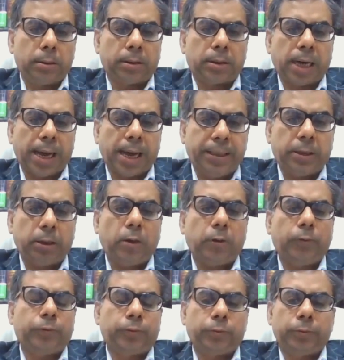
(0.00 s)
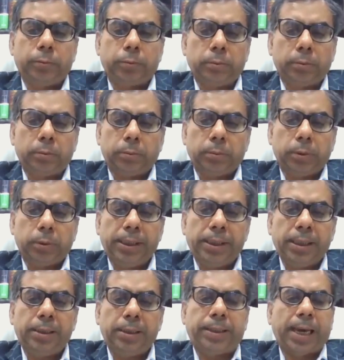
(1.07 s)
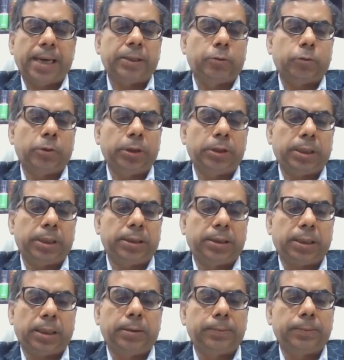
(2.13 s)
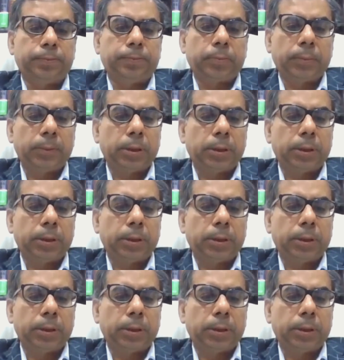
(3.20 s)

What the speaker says: right of Indian tax jurisdiction